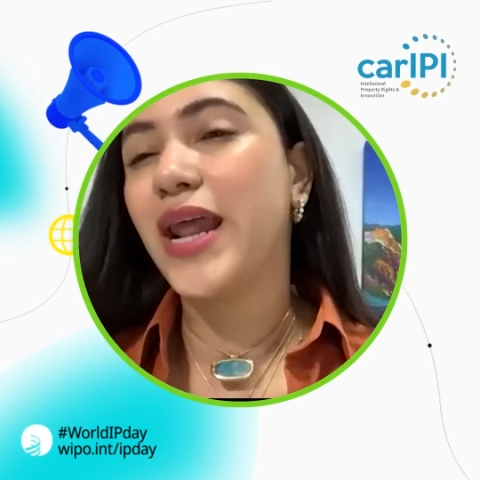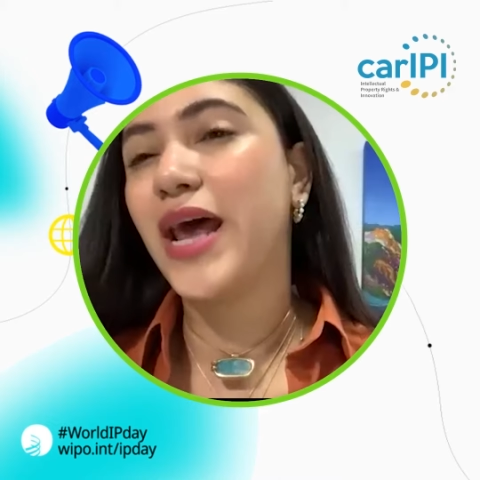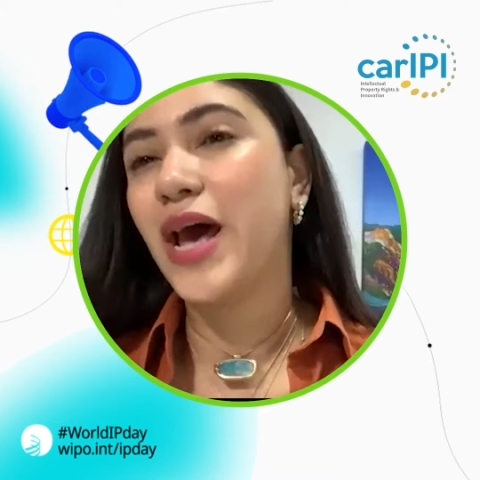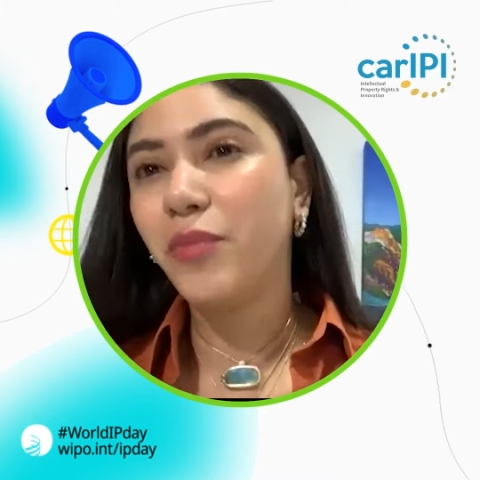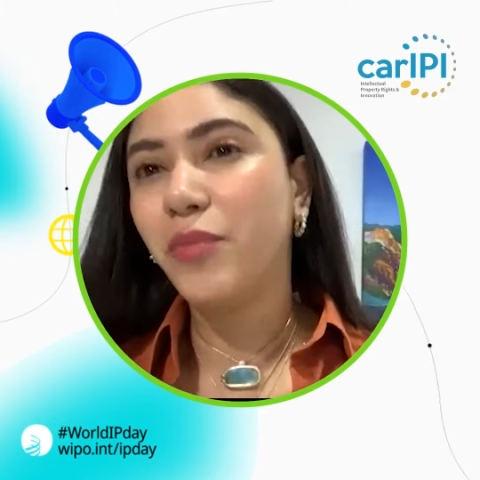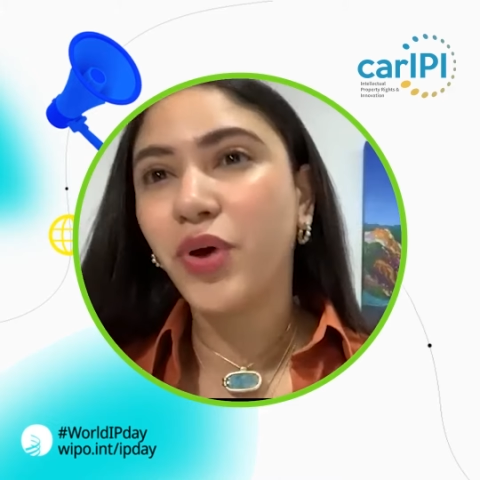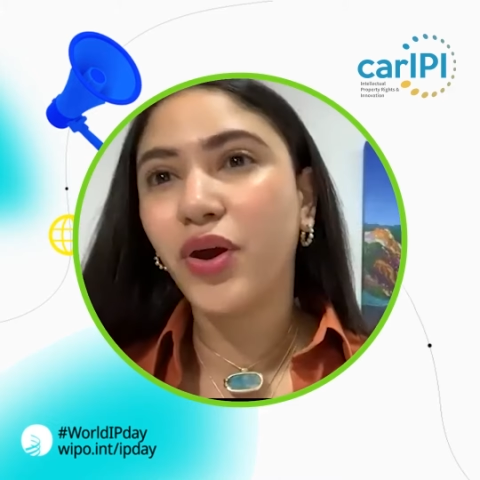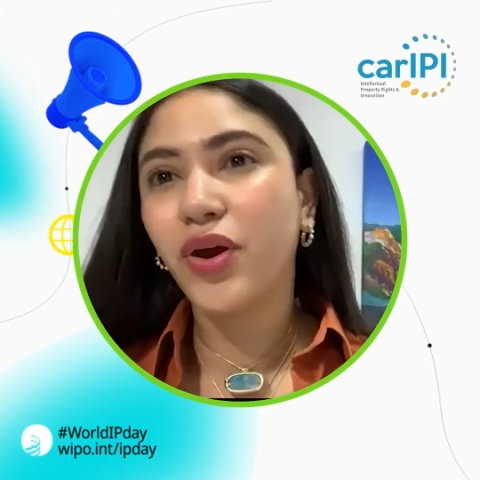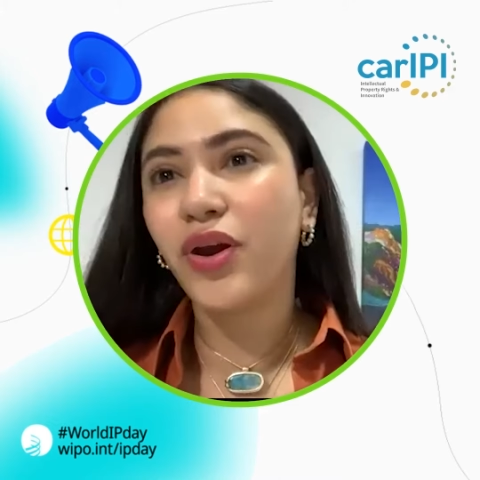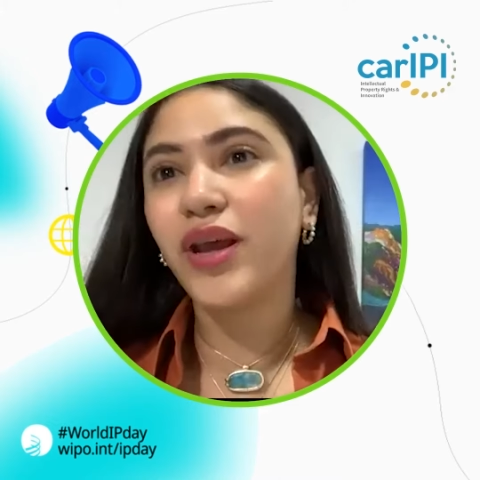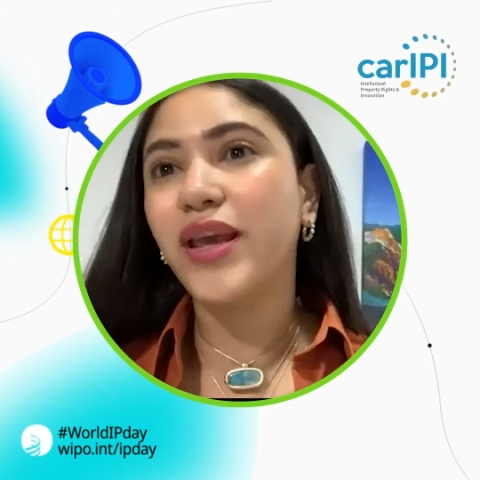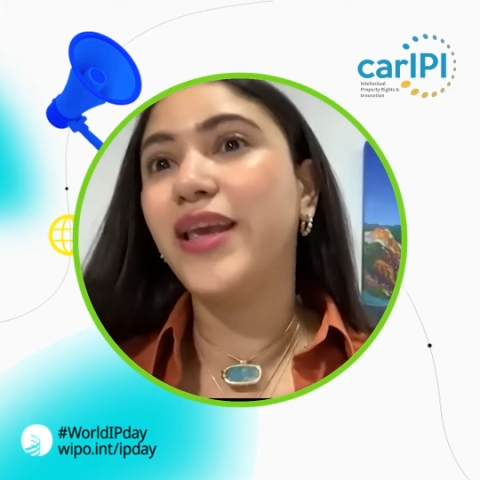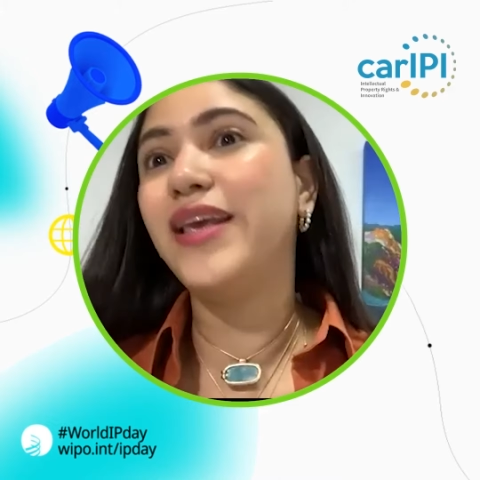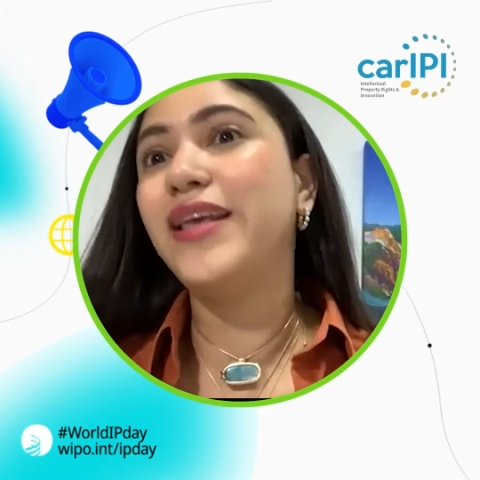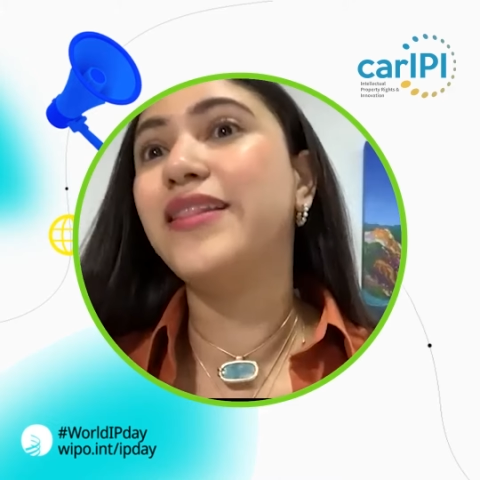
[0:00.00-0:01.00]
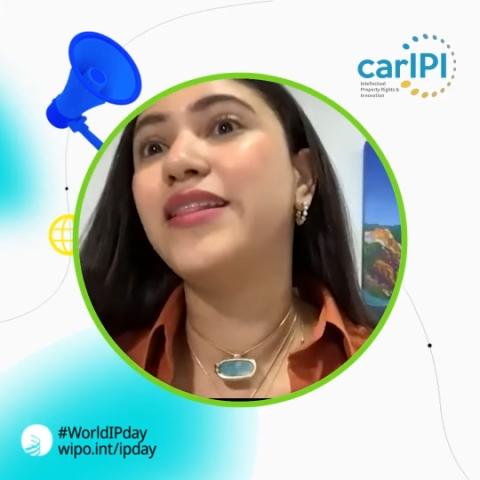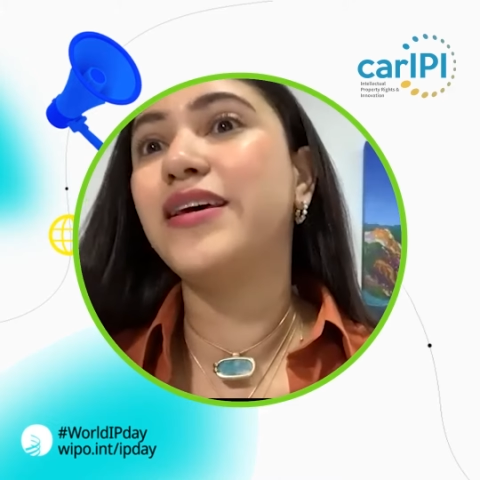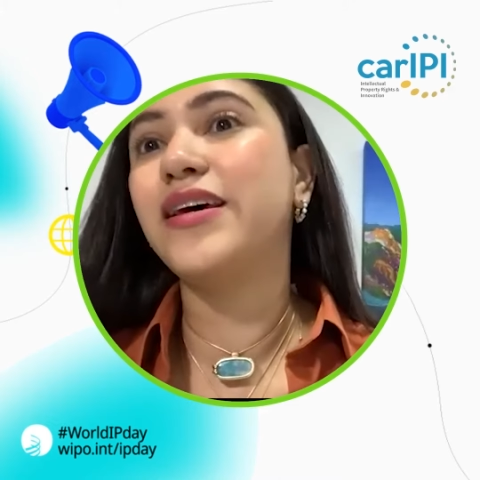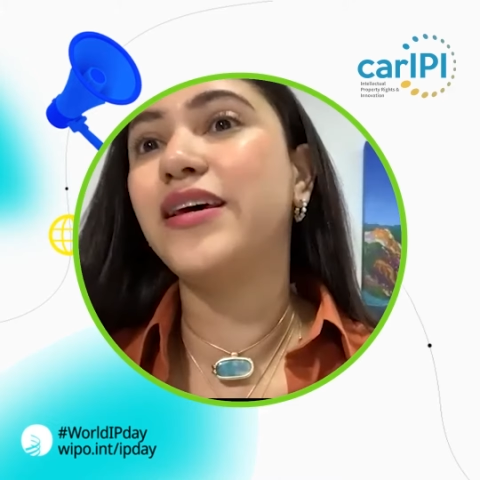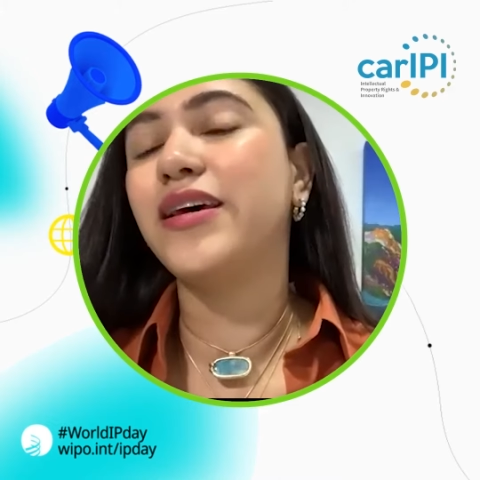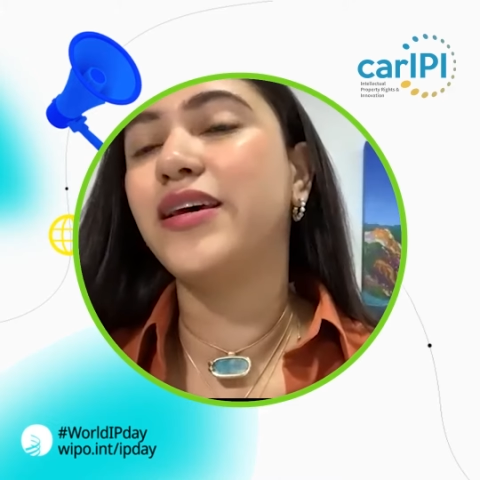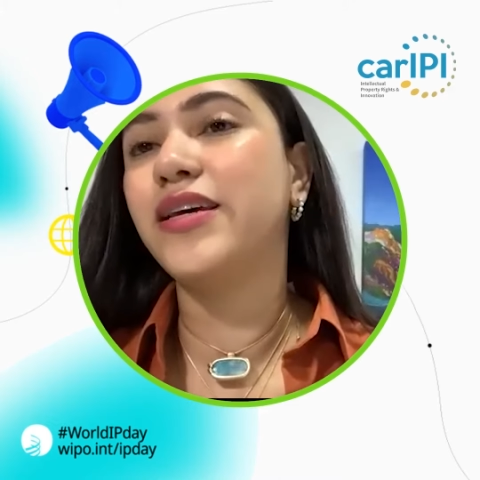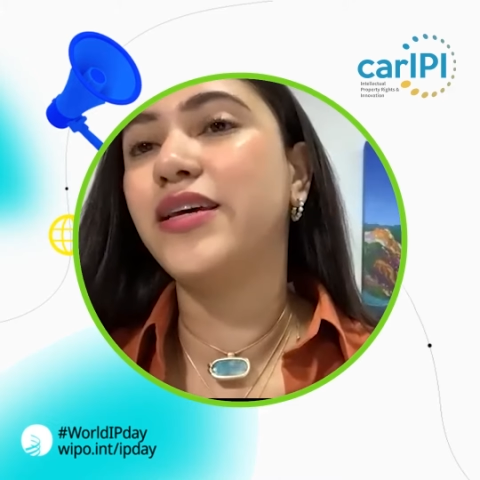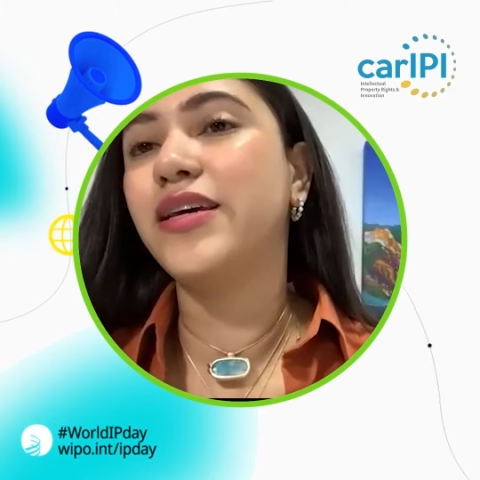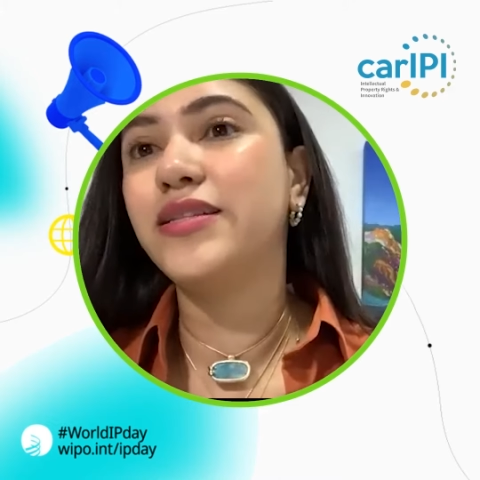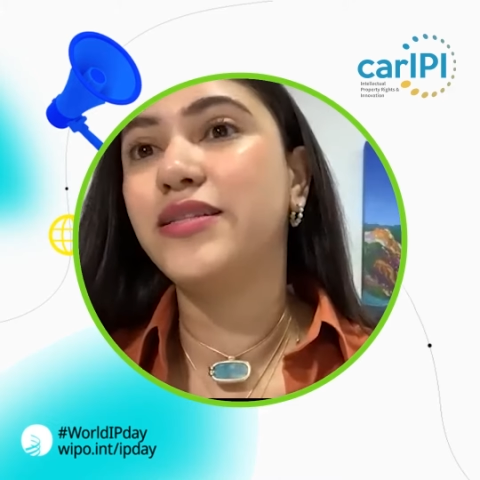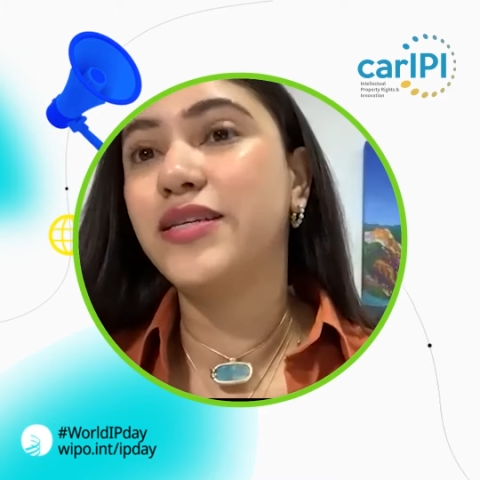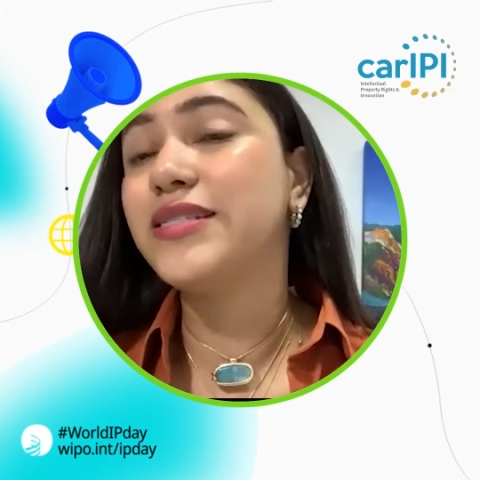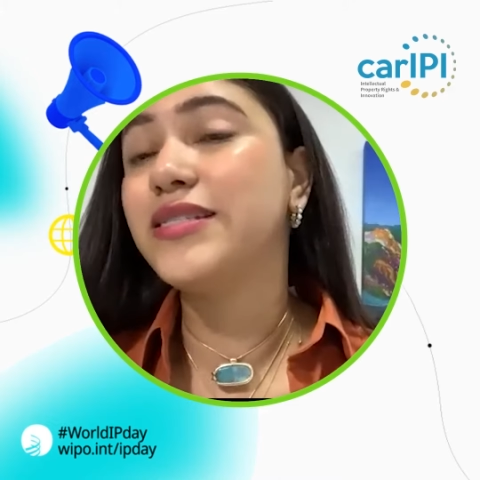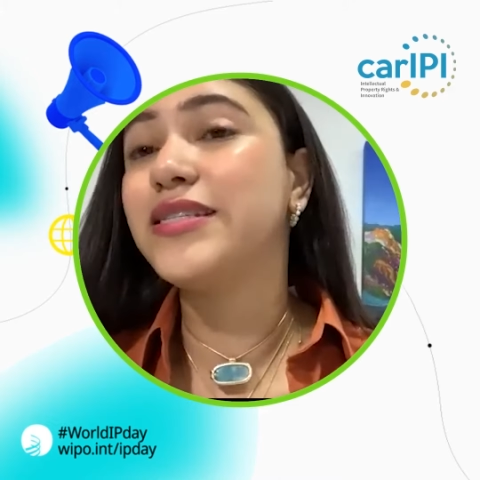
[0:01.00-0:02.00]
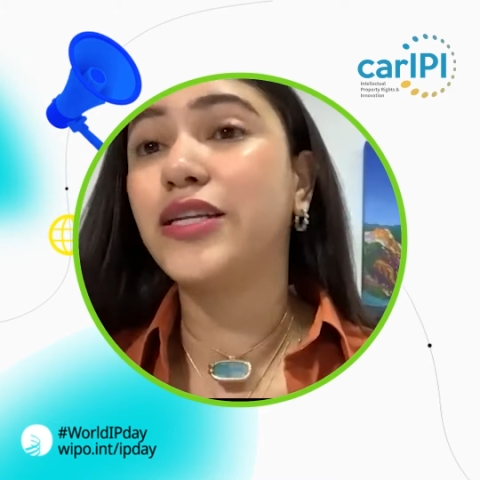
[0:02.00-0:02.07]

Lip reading: Ambar in